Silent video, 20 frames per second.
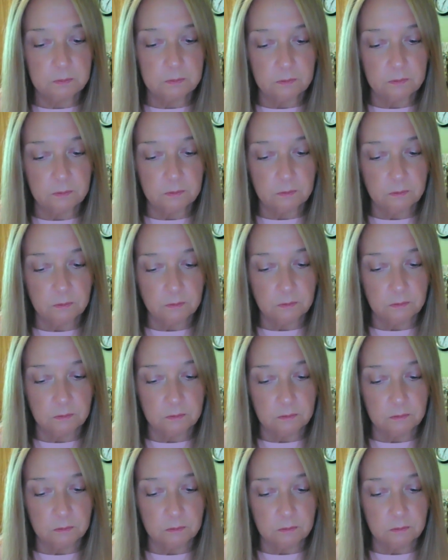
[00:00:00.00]

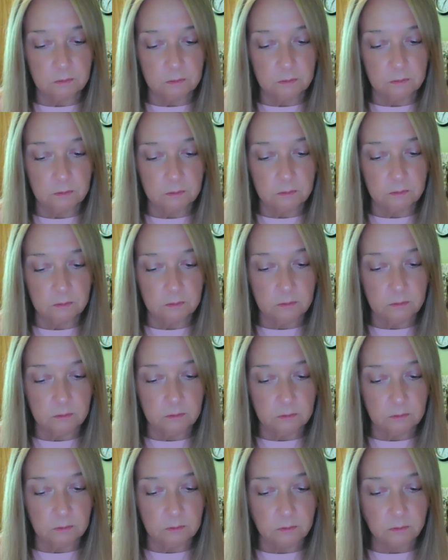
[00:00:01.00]

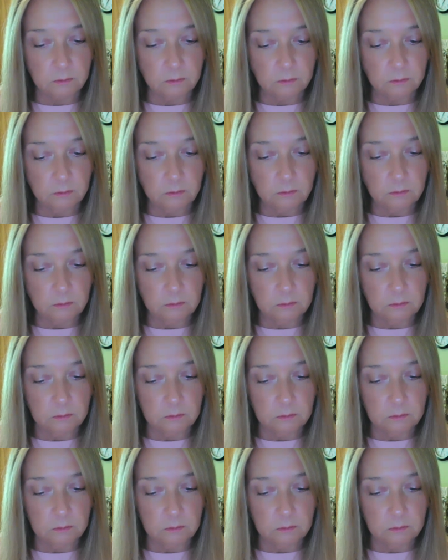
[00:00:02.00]
(silence)